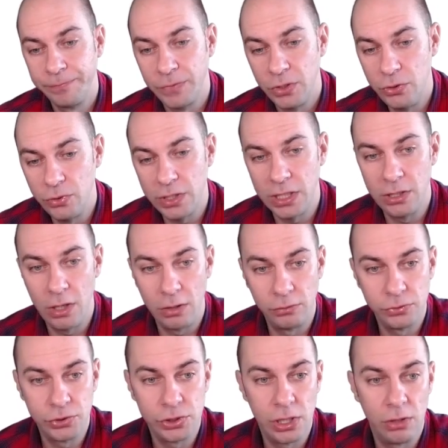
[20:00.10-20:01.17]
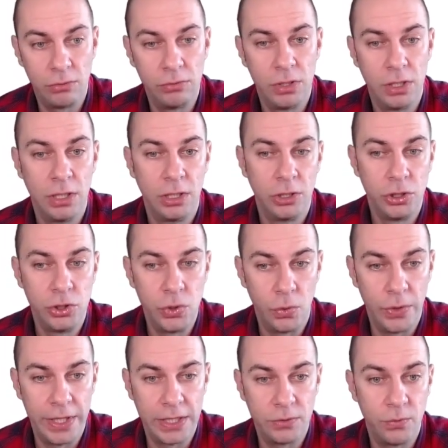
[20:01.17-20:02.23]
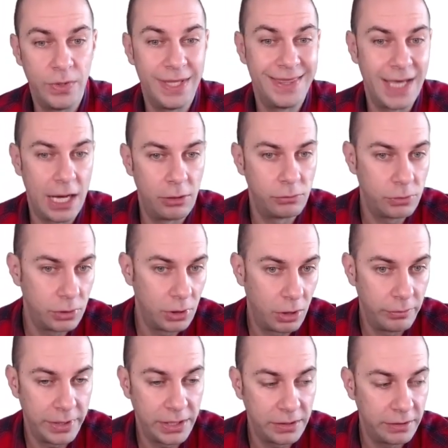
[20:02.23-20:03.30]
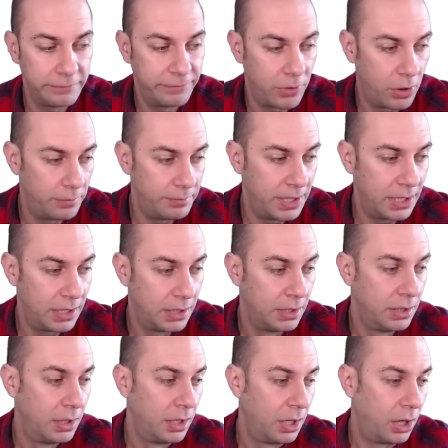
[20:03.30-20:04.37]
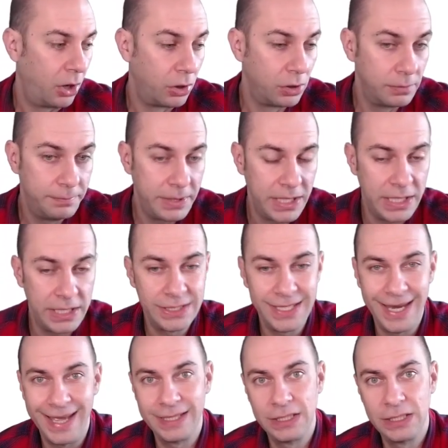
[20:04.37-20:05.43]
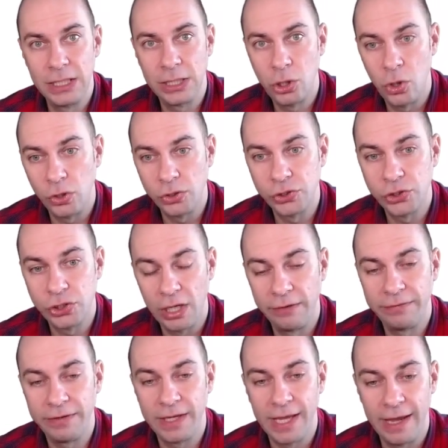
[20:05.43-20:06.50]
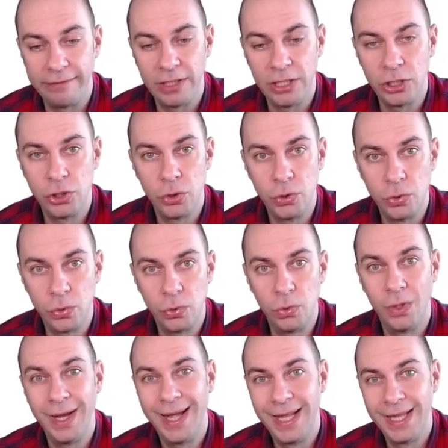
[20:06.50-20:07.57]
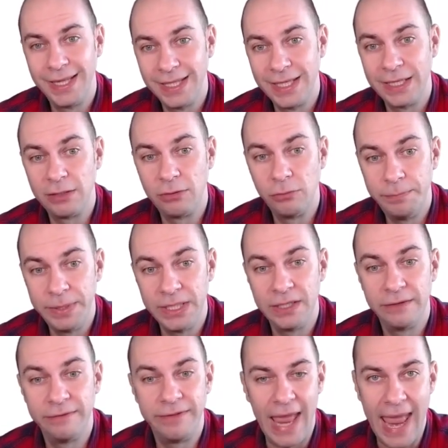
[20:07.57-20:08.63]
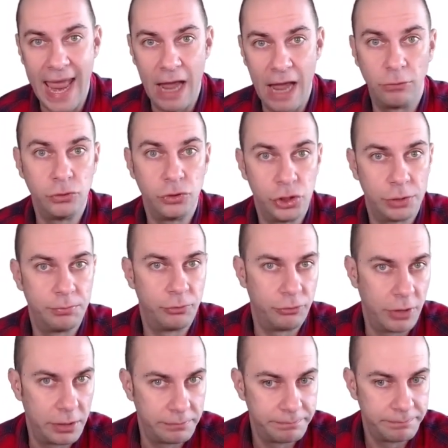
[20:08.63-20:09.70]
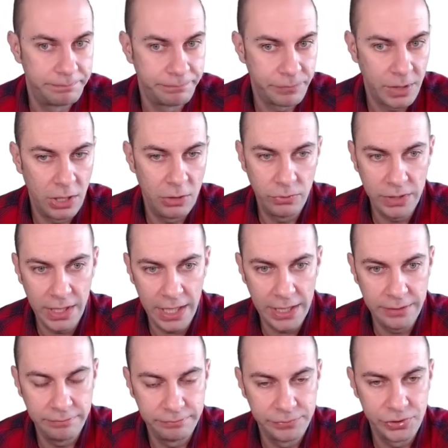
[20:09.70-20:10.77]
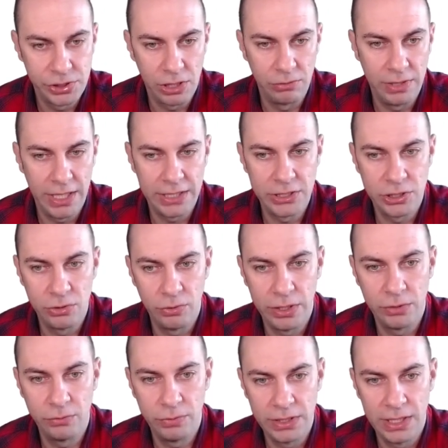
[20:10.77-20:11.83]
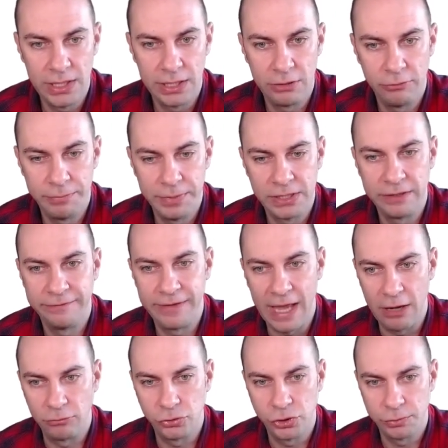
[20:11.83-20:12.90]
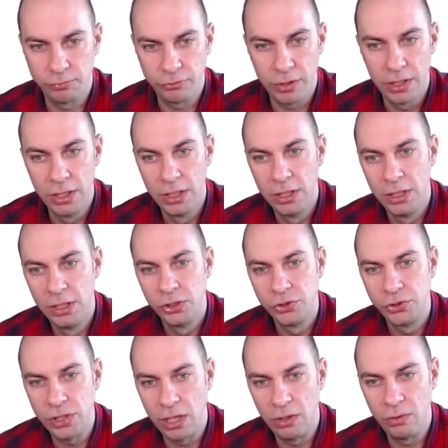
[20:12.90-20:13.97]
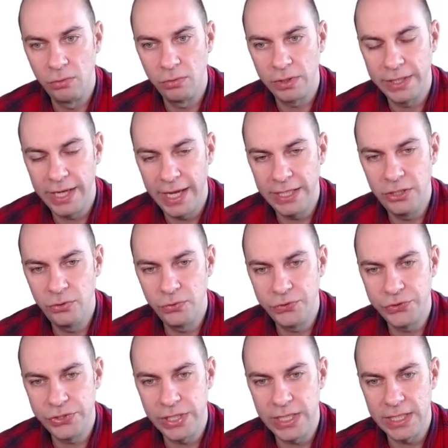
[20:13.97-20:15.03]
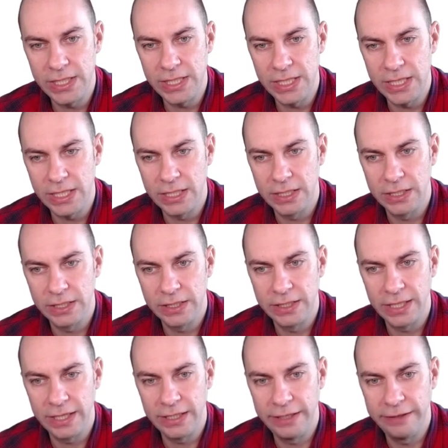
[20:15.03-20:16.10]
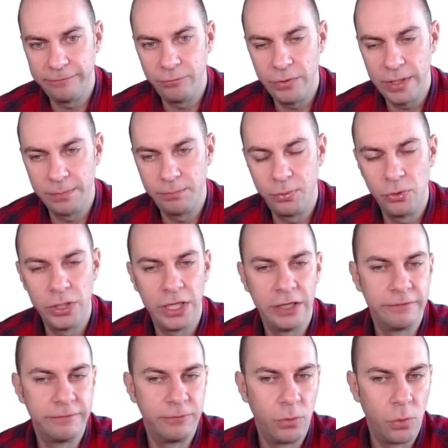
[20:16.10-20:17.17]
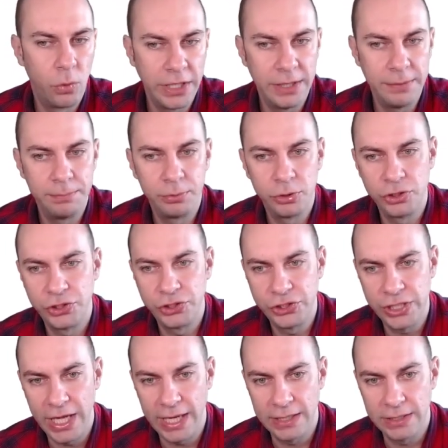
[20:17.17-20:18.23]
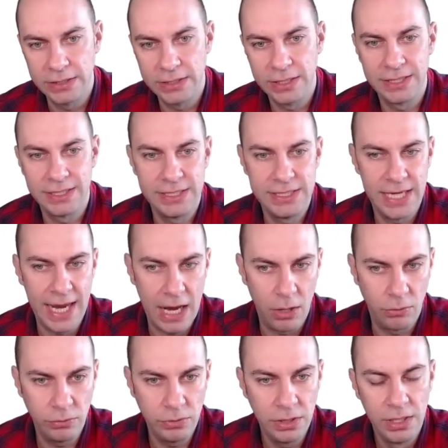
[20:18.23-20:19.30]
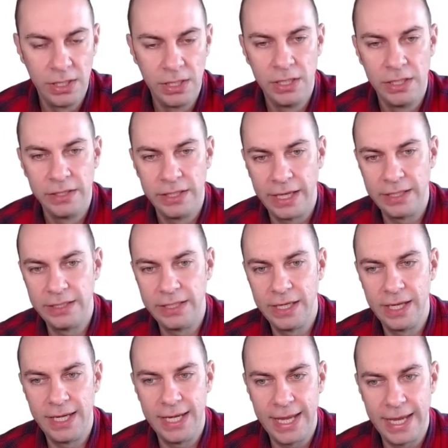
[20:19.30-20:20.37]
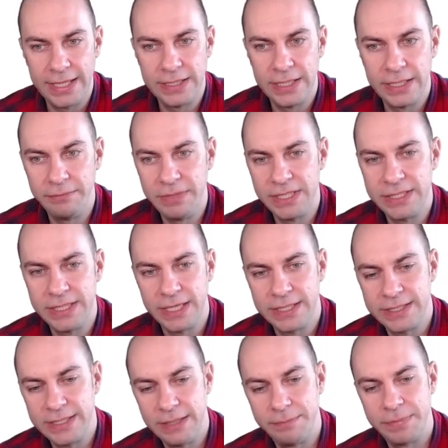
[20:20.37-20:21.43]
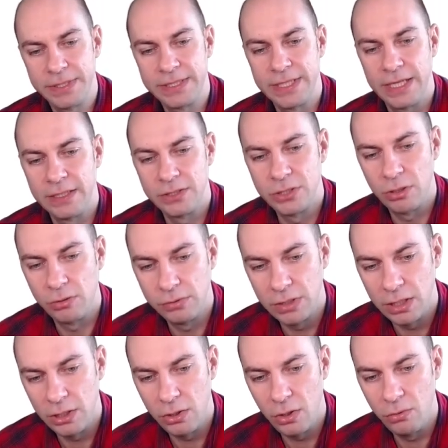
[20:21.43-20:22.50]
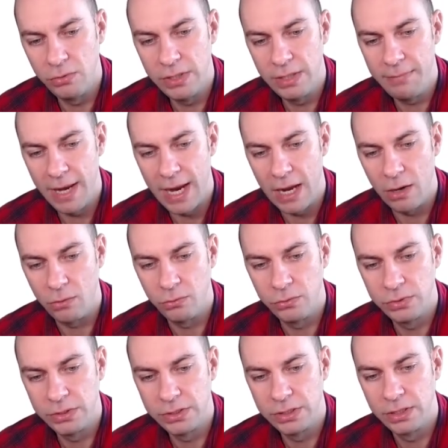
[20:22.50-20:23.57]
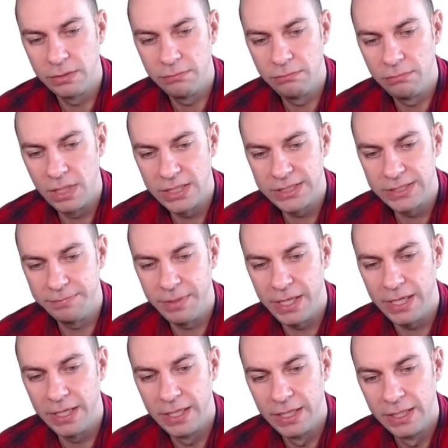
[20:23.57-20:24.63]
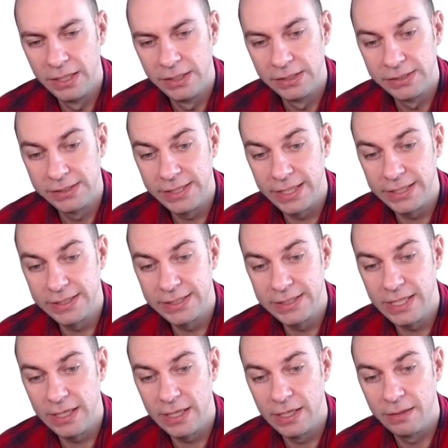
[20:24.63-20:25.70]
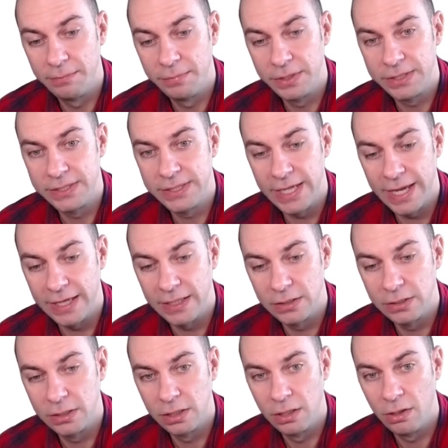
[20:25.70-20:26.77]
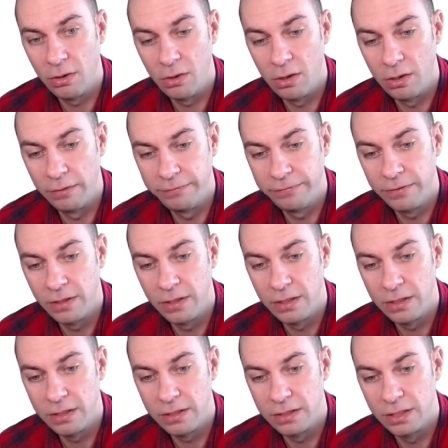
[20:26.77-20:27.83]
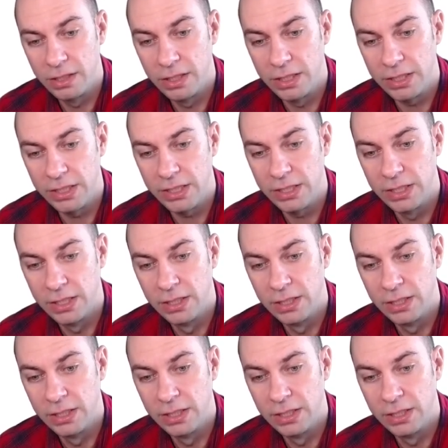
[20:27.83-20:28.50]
you can also do it without knowing the formula, albeit at the cost of having to do a little bit of algebra. Okay, so let's do it with a little bit of algebra. So can you see here that if we are putting 40% down, then they are lending me 60%. So the loan amount must be 60% of $30,